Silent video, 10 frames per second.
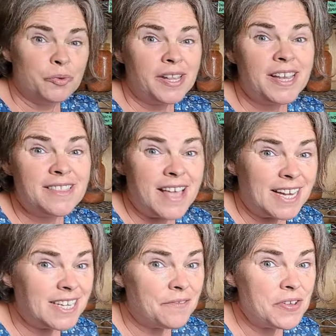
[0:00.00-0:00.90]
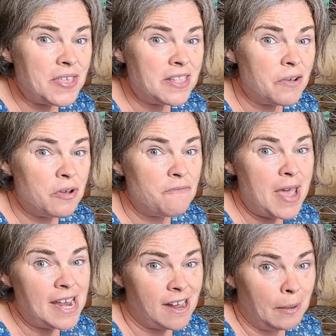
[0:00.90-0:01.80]
really, that's everything that we've
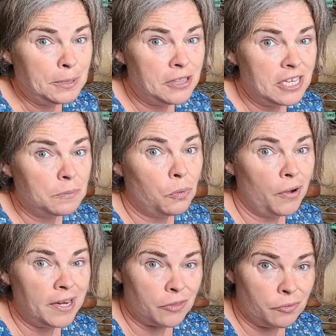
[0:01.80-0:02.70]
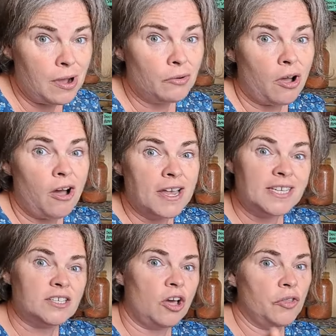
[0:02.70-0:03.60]
made up to this point throughout
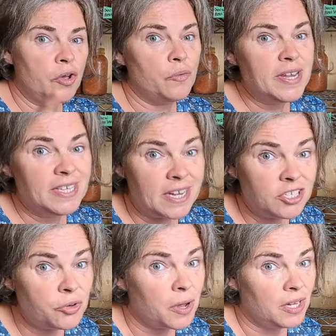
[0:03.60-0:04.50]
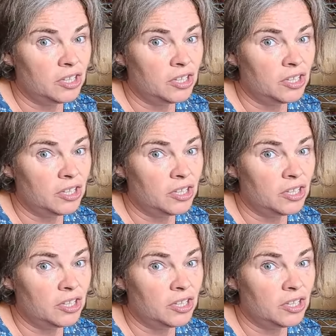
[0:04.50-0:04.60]
August, although we did do a